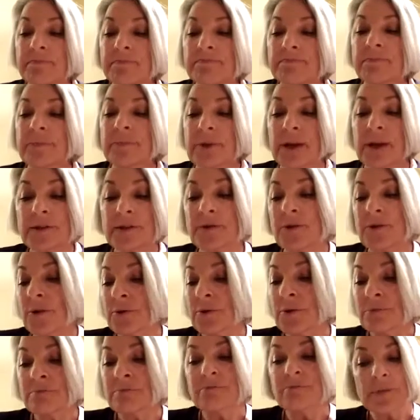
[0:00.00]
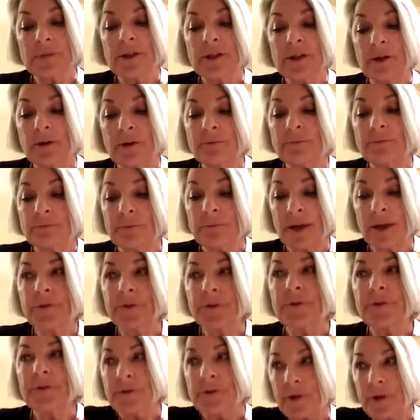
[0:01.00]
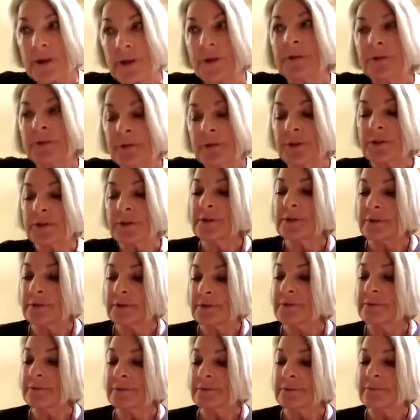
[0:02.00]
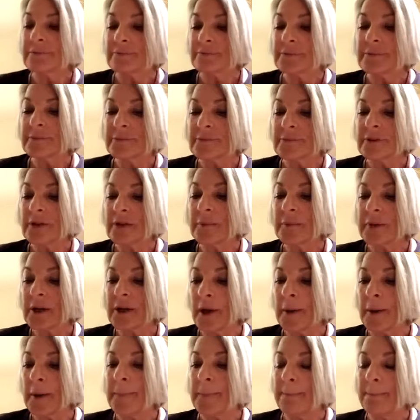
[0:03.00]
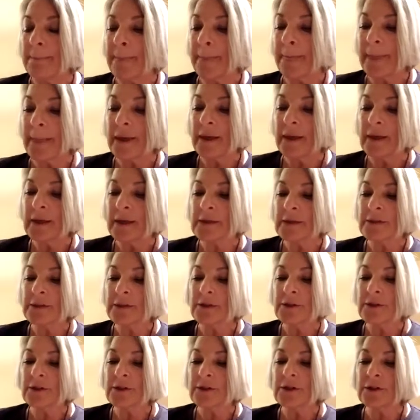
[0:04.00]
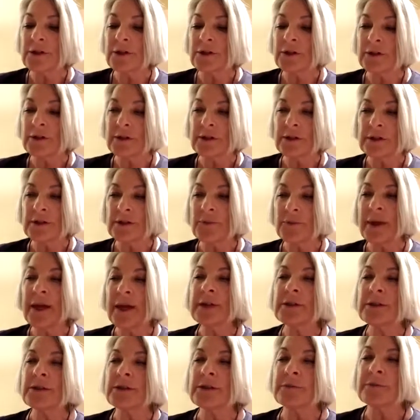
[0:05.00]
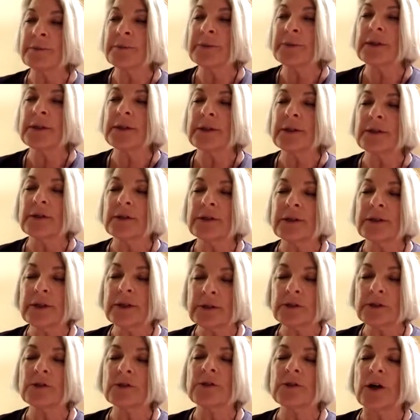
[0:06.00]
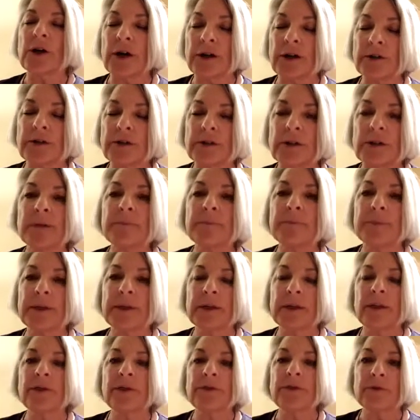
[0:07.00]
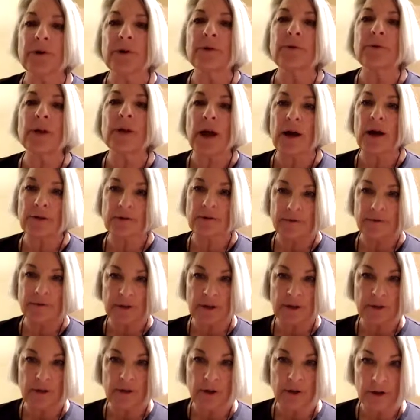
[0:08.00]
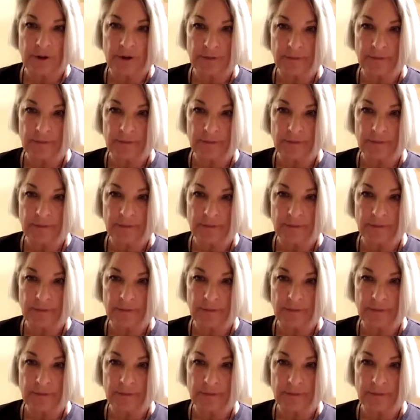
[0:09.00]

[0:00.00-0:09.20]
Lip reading: has her own, you know, health struggles, and she's coming up. And can you imagine being in kindergarten and being thrown out of kindergarten?